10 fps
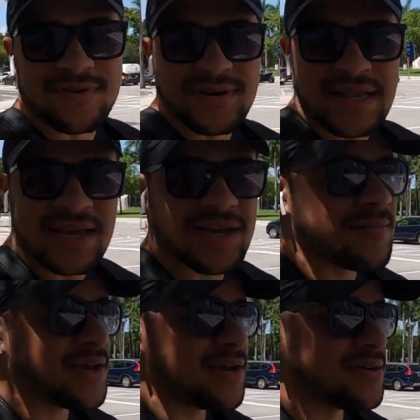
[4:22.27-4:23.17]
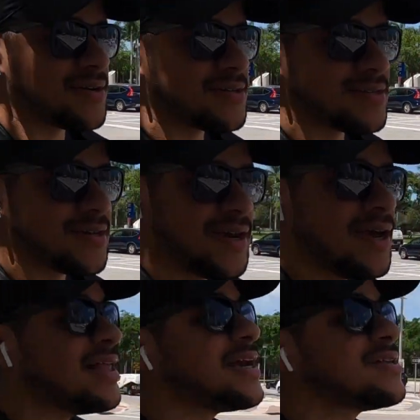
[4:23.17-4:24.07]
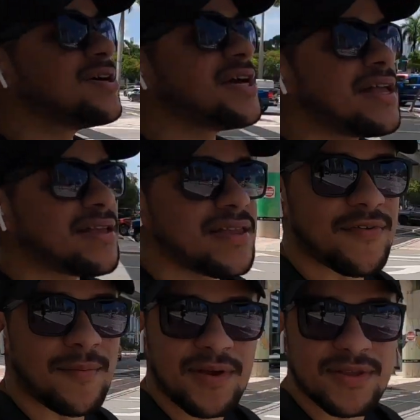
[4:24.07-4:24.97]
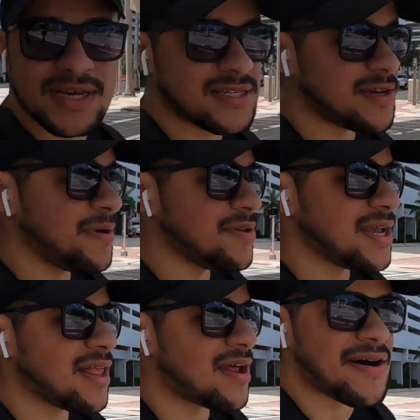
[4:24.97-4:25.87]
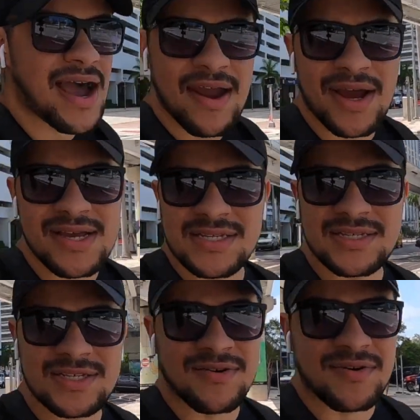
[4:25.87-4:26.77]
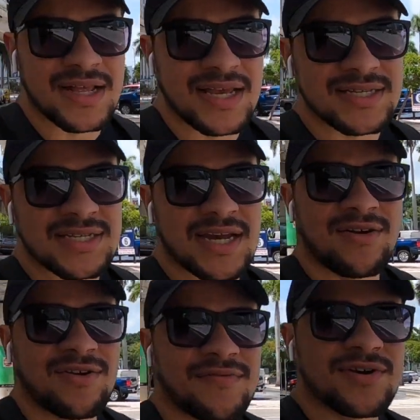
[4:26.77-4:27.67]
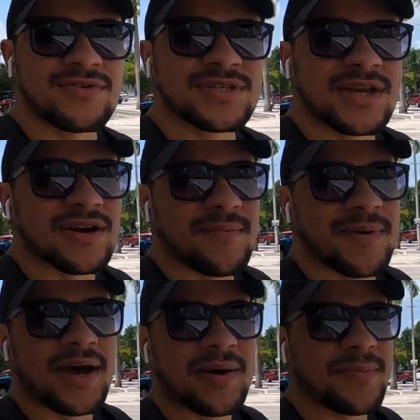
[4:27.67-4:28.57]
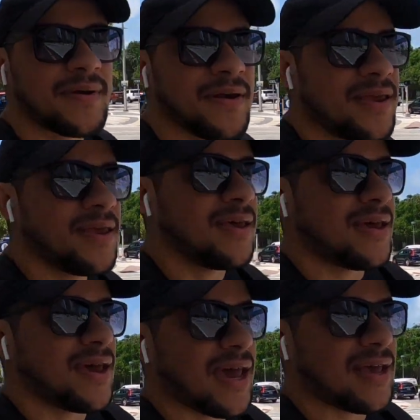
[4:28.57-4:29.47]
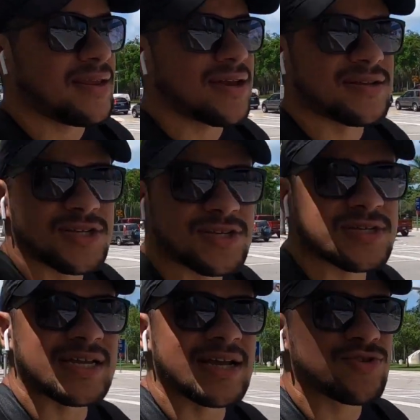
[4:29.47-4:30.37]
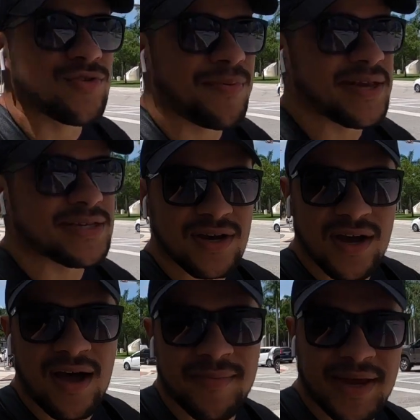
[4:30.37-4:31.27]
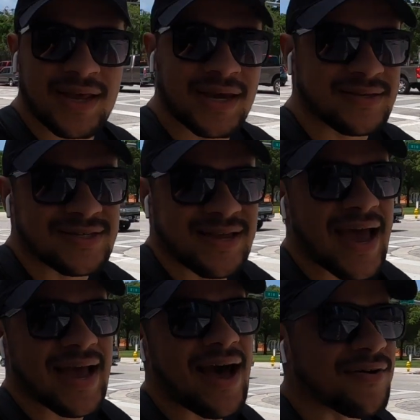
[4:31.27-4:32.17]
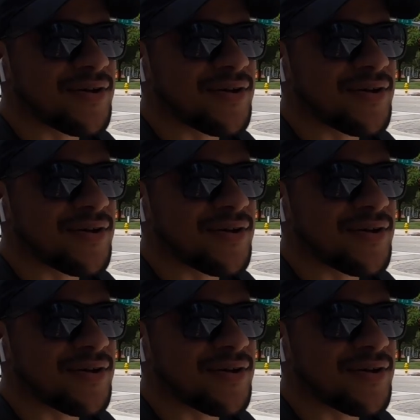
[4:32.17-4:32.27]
I like coming here. I like looking at the different buildings. They're building a lot of high rises, so I like to take note of those that are coming up. And yeah, it's just a central place to come and like just hang out.